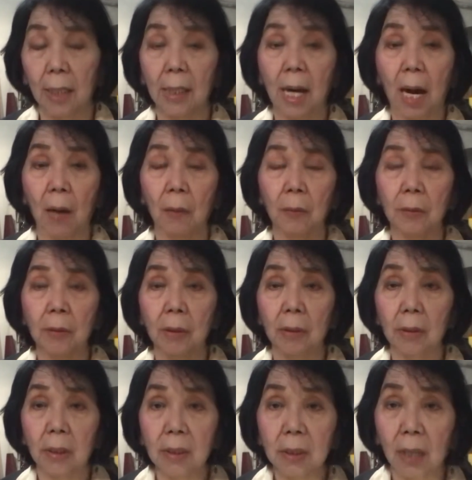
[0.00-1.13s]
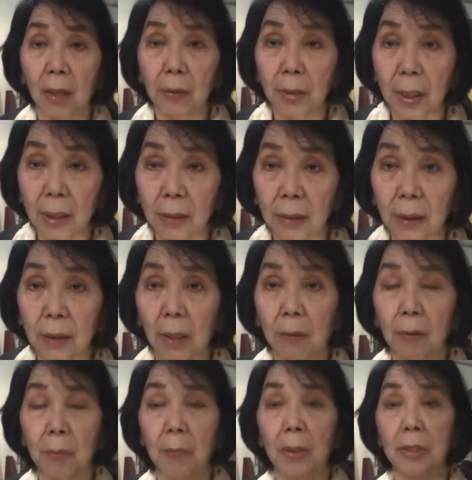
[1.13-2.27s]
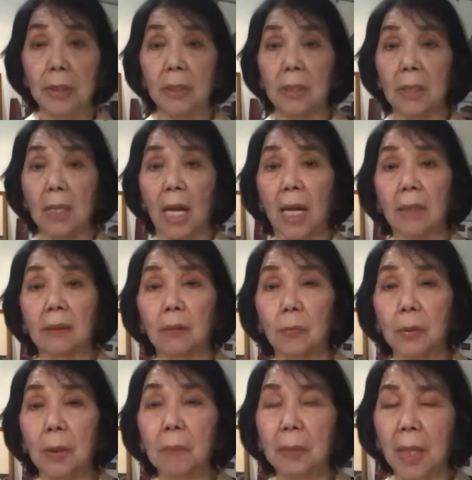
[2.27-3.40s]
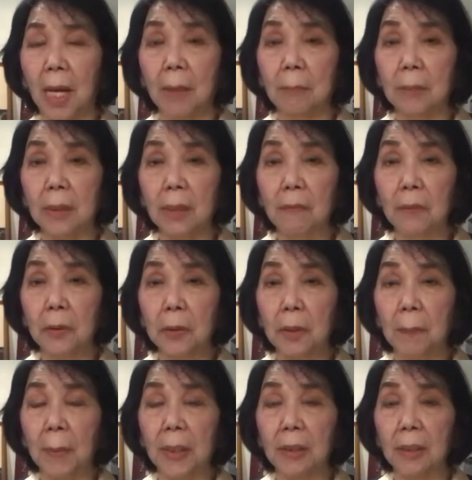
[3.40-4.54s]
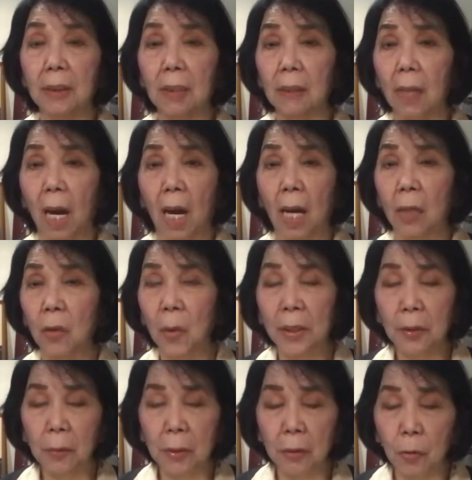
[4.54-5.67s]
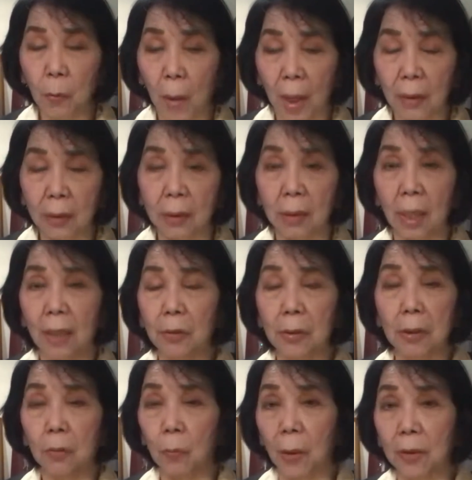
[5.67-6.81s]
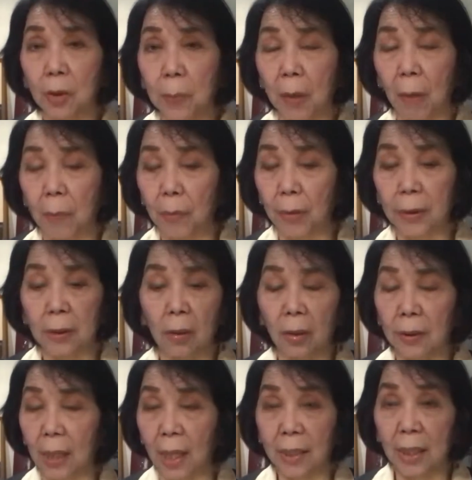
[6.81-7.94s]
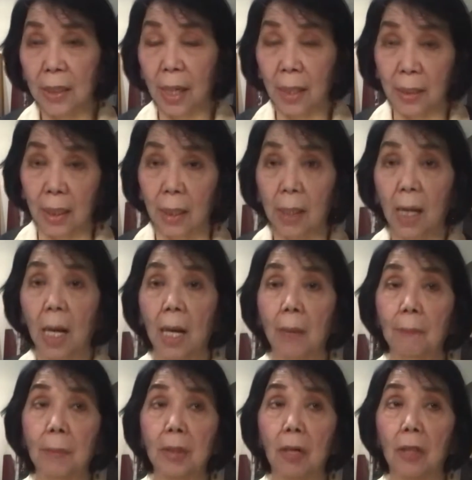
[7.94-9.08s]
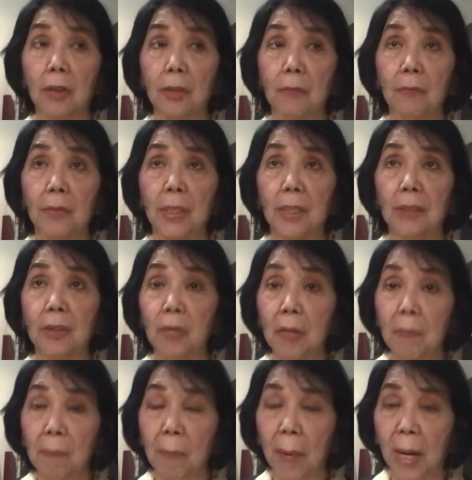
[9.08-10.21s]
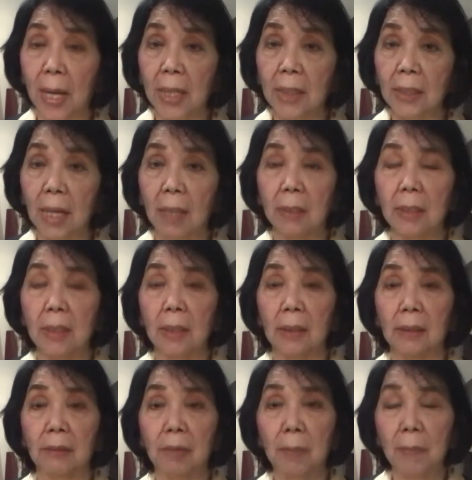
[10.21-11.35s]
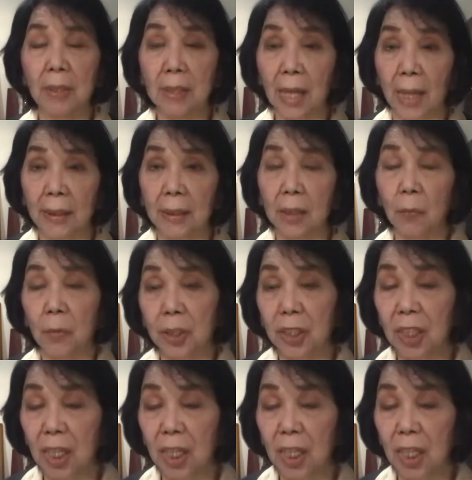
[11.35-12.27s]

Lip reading: Now, these are things that are emergency, and sometimes even though the patient says, "No, I do not want to be operated on, nothing," because of the extreme pain and the extreme anxiety which